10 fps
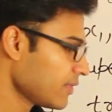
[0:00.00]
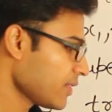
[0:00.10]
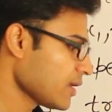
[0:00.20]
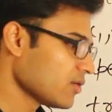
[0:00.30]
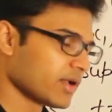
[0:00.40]

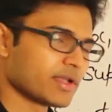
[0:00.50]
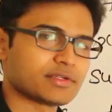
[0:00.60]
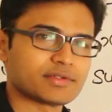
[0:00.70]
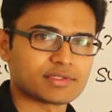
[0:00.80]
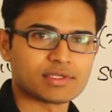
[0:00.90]
9
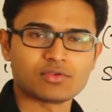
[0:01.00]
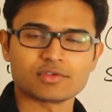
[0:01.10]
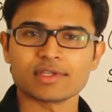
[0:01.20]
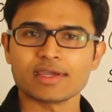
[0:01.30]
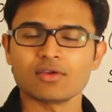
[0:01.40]
locations. In
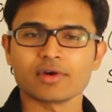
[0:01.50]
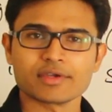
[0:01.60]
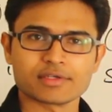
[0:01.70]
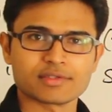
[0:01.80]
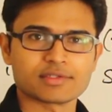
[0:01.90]
those 9
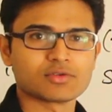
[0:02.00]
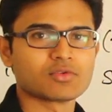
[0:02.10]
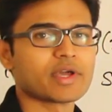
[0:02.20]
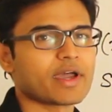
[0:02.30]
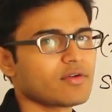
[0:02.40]
locations, it
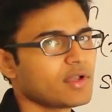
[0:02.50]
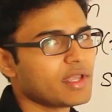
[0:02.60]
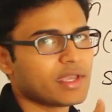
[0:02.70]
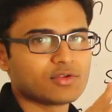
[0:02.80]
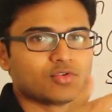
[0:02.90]
could have
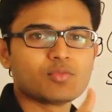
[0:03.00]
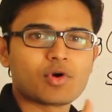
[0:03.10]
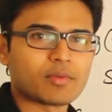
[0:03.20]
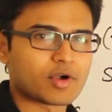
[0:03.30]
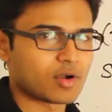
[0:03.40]
2
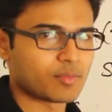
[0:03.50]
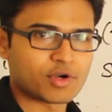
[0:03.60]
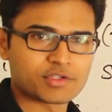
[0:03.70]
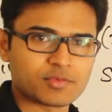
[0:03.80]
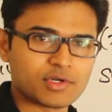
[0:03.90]

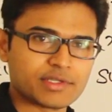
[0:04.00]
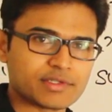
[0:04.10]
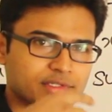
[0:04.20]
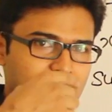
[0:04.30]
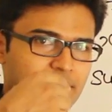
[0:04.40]

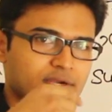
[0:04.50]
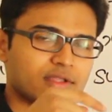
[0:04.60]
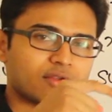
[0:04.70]
possibilities, right?